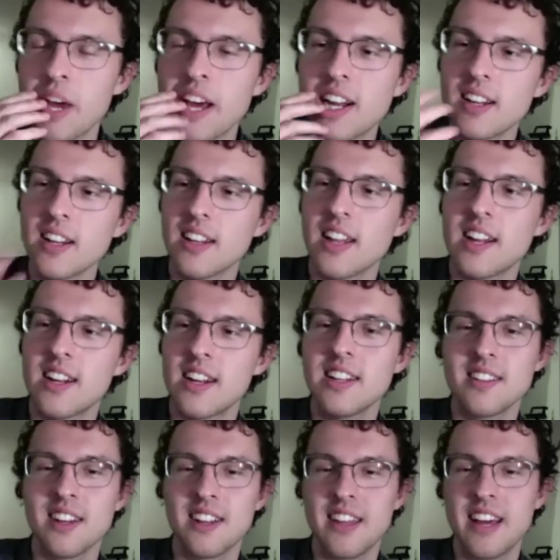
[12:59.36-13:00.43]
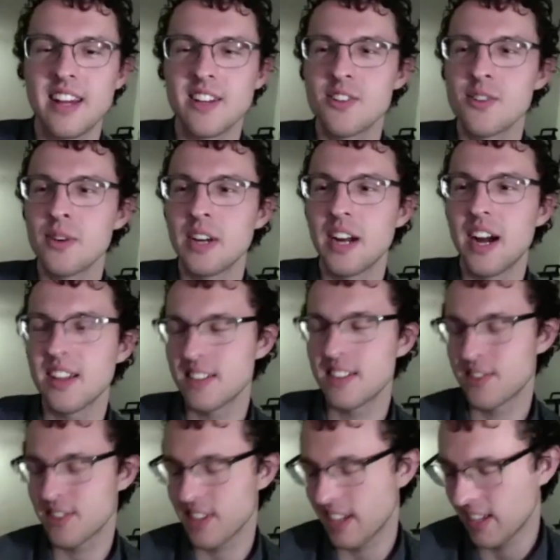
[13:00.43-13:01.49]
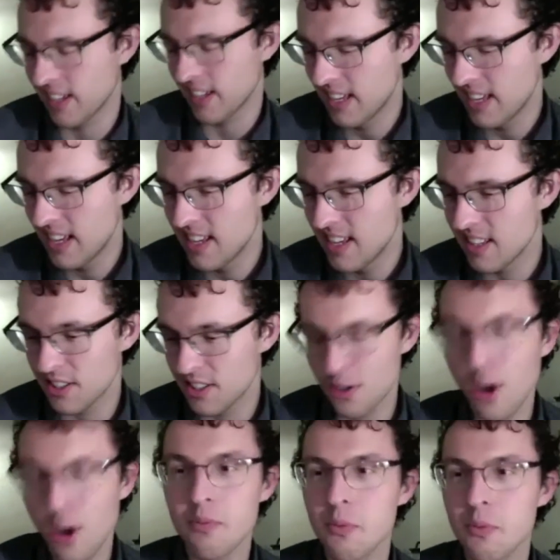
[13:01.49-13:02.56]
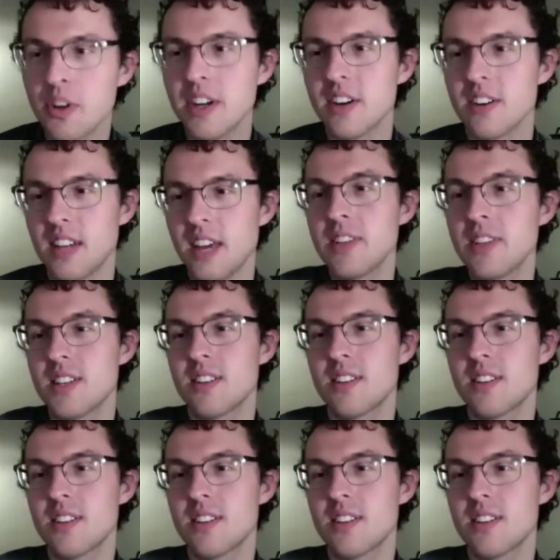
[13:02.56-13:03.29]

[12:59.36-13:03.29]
a lot of nights like that too in college. Like sophomore year, Davis,